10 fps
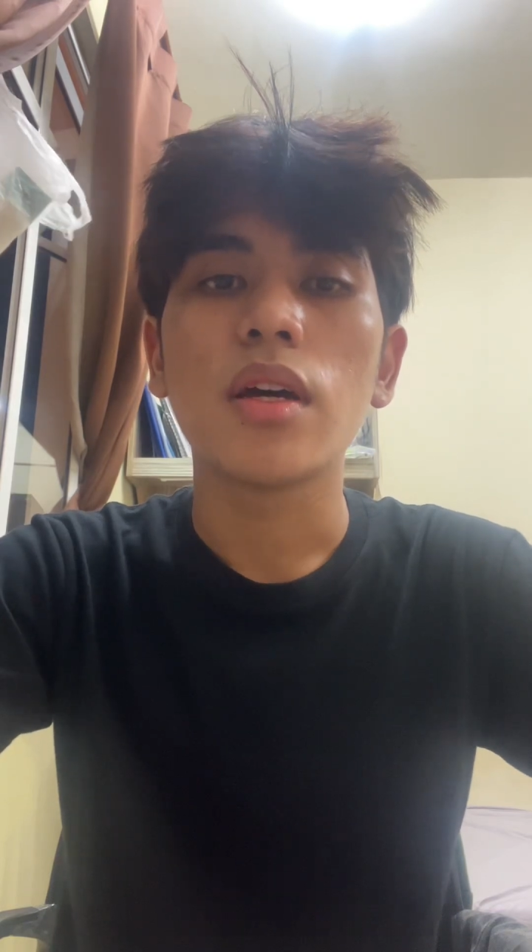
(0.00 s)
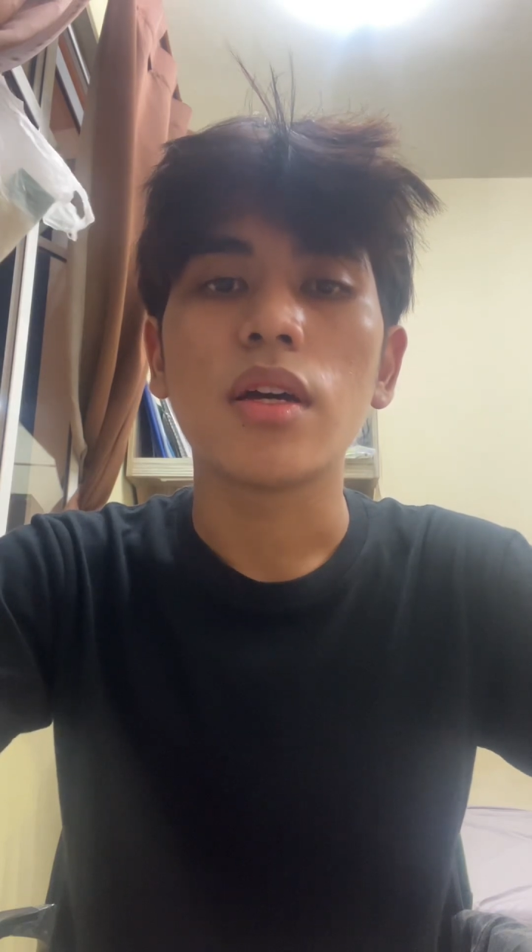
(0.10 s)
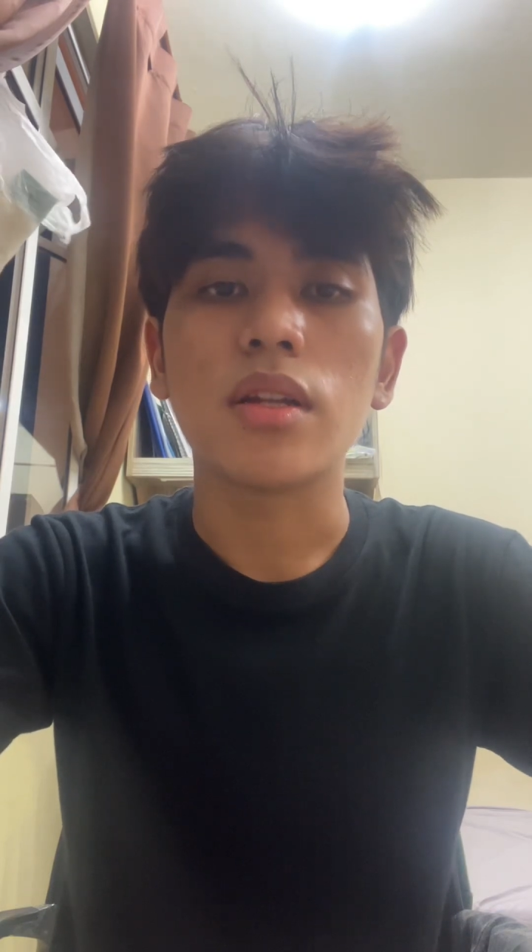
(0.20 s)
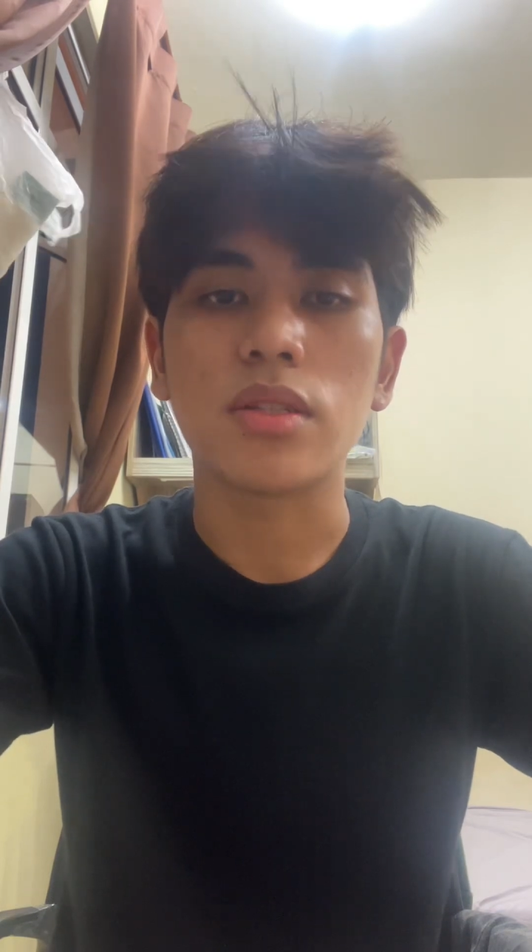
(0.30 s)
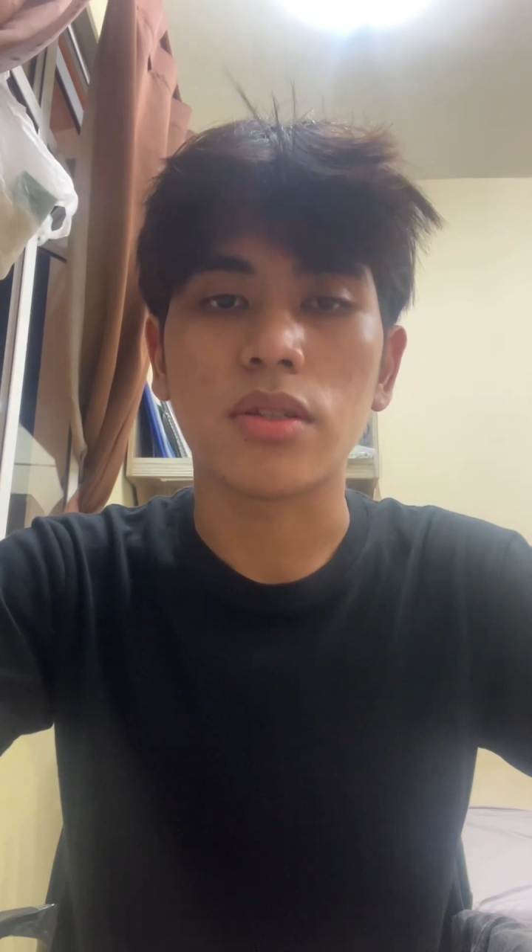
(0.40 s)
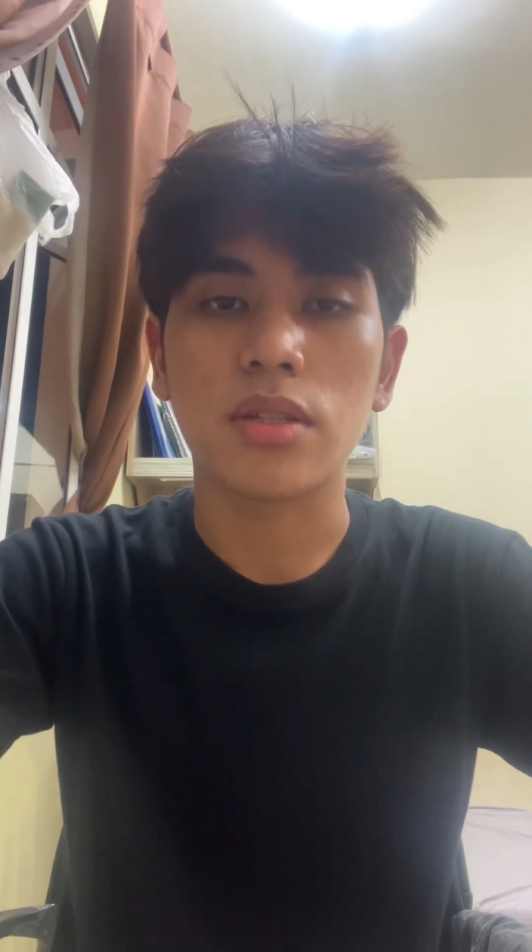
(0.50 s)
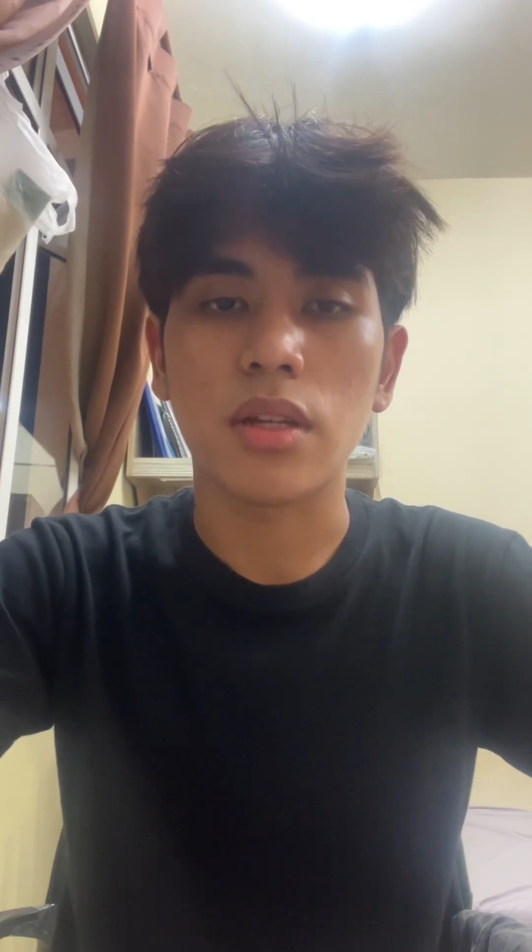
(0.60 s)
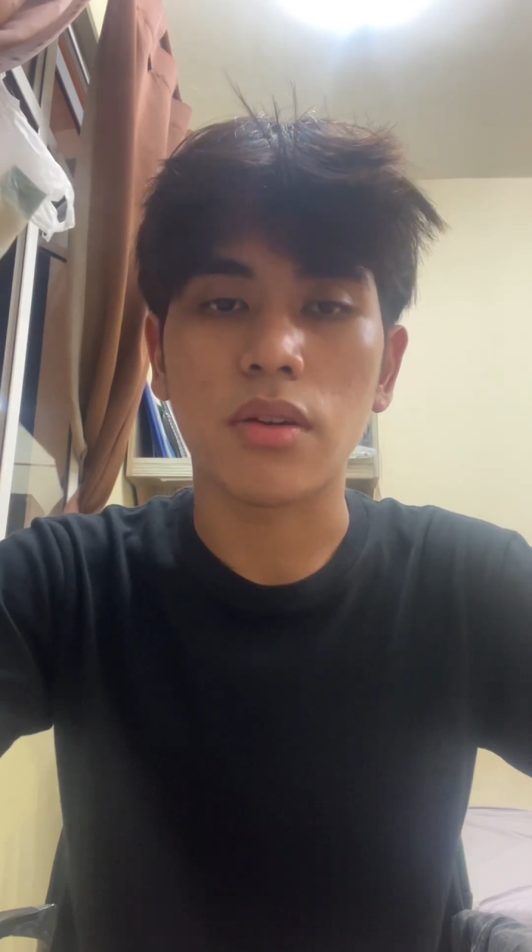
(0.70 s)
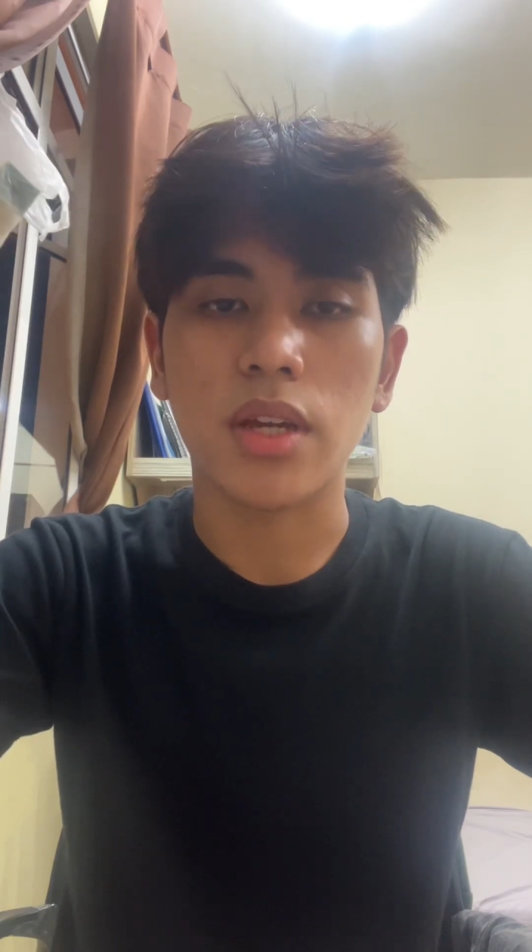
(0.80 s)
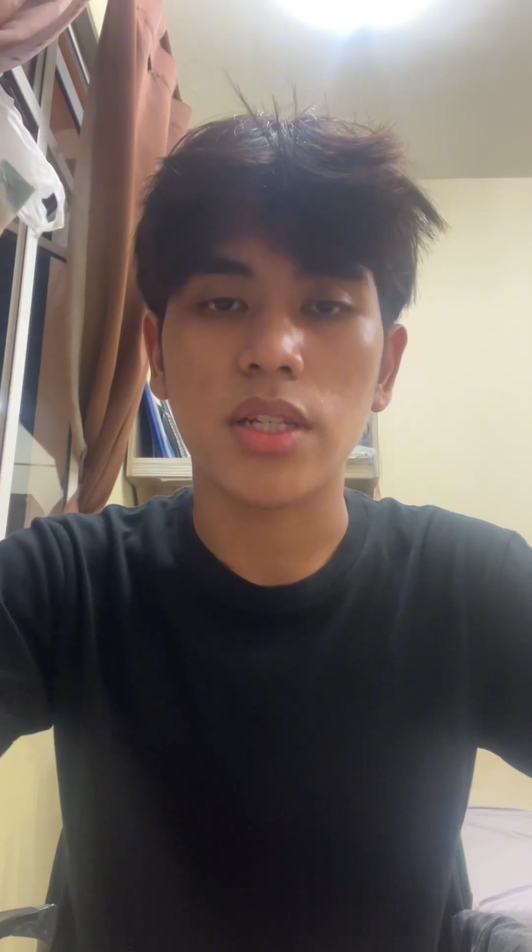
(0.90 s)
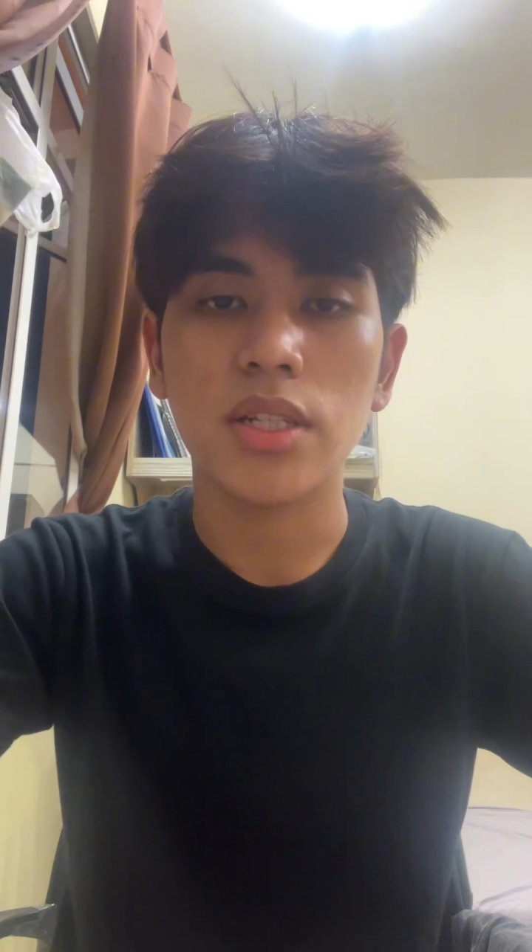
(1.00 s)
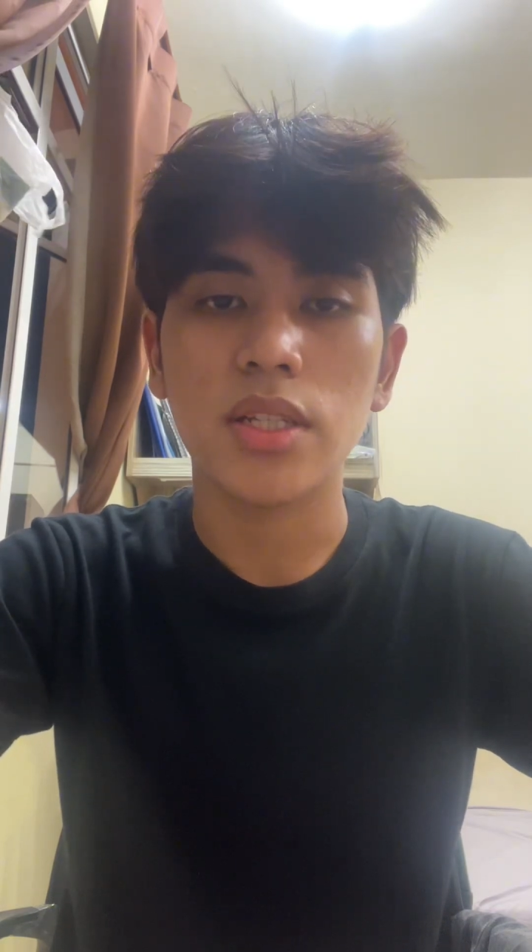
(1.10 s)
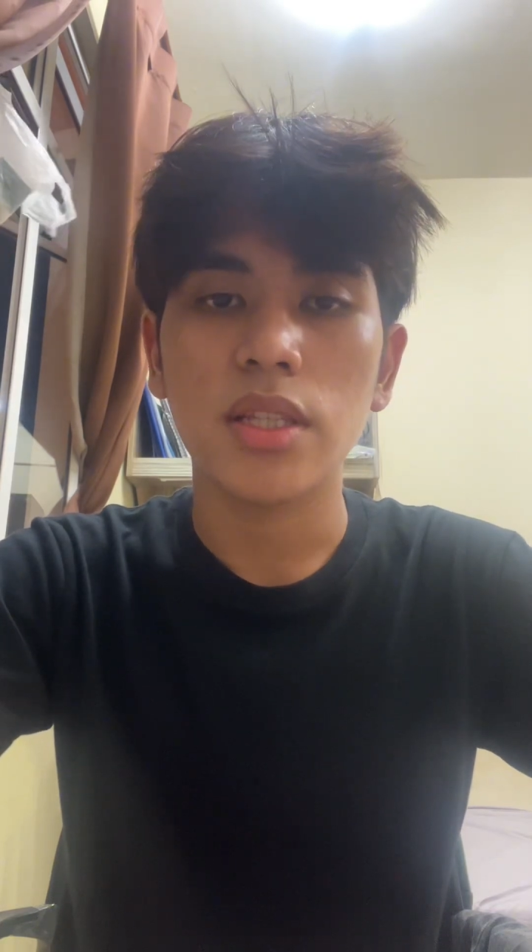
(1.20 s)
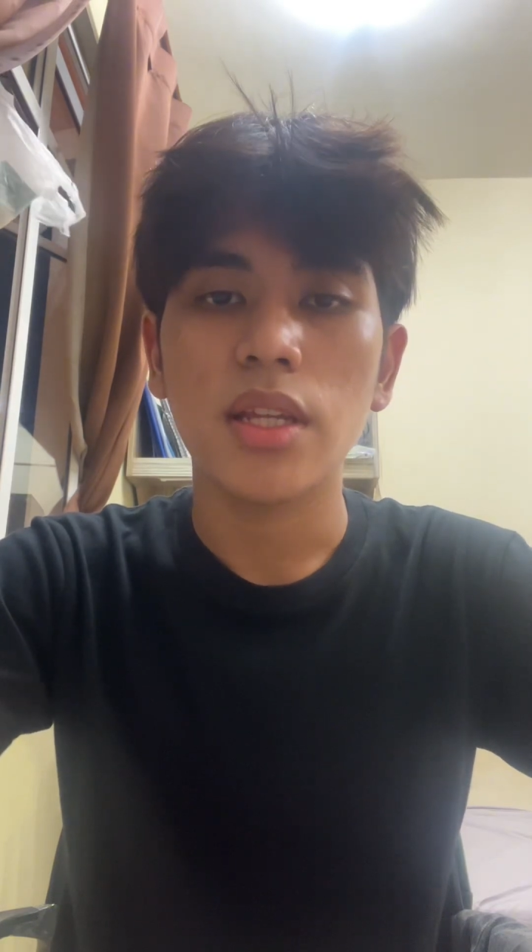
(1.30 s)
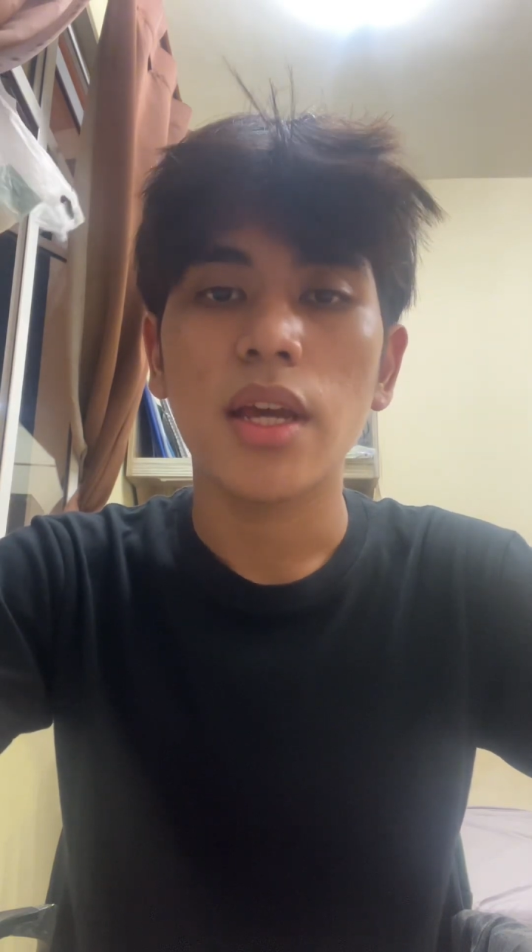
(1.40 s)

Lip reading: resource allocation,